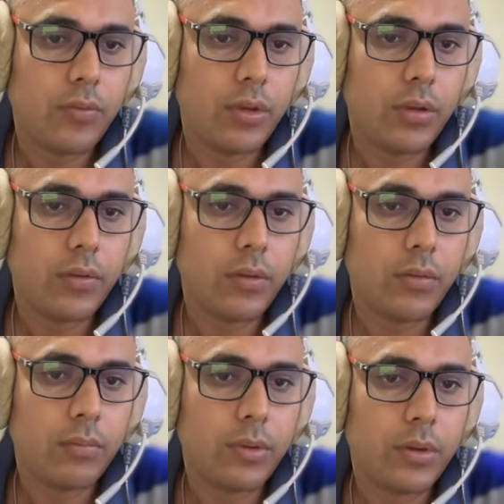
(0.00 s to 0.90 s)
For
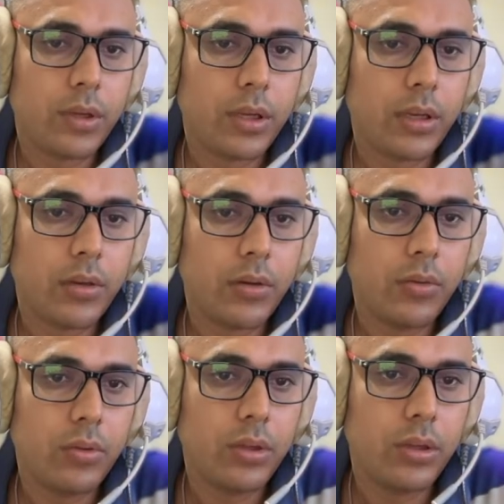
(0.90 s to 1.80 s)
example, I will
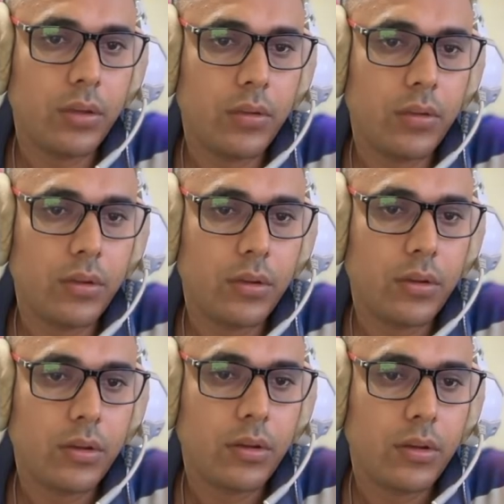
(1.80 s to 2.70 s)
do this.
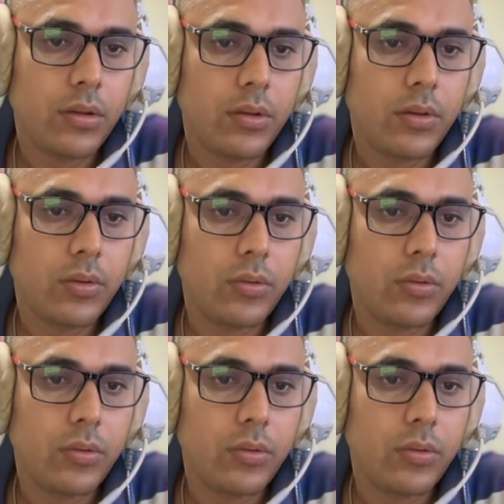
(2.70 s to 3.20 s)
No.